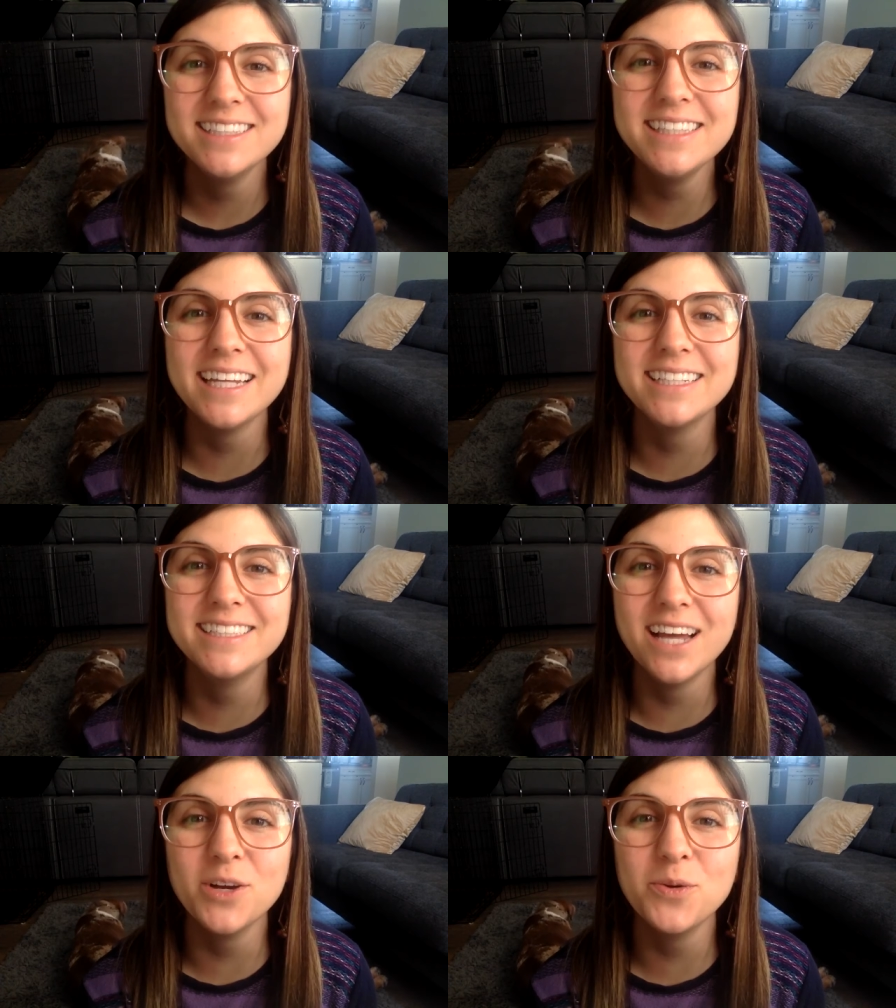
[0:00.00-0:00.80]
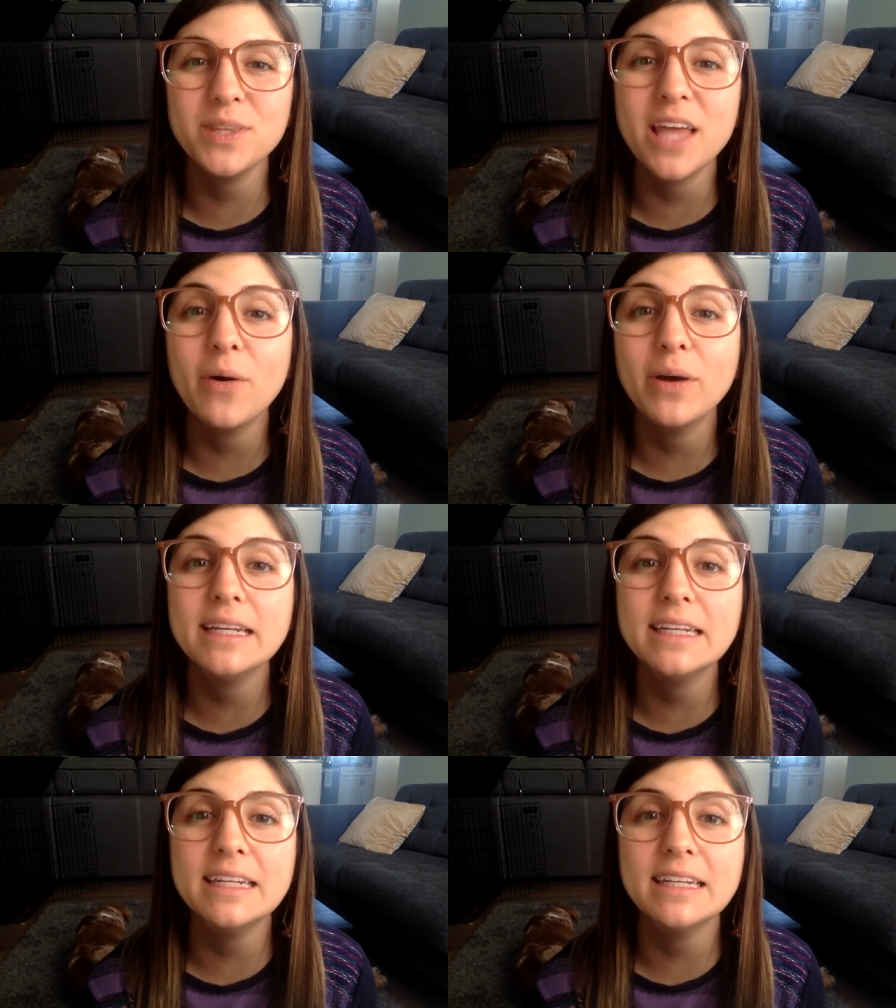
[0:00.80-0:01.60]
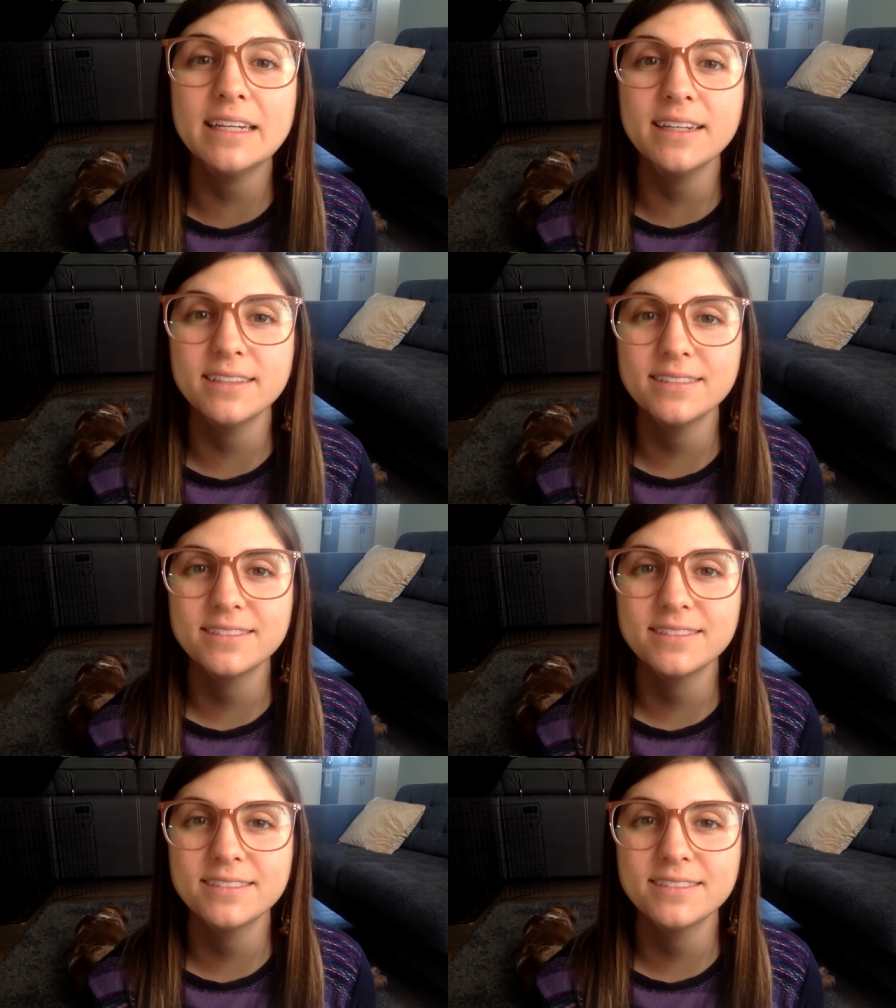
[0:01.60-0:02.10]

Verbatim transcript: Say dunk without mm.